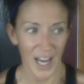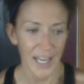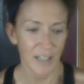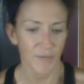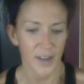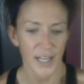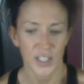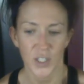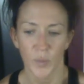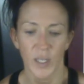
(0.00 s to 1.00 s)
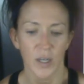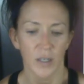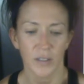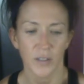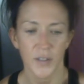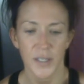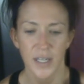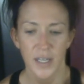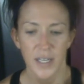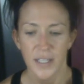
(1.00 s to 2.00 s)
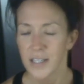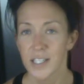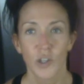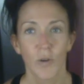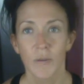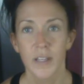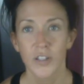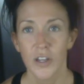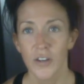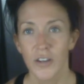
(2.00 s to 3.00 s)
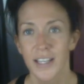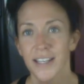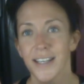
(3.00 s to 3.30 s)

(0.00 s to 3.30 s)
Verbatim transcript: I can find so many articles to disagree with each other.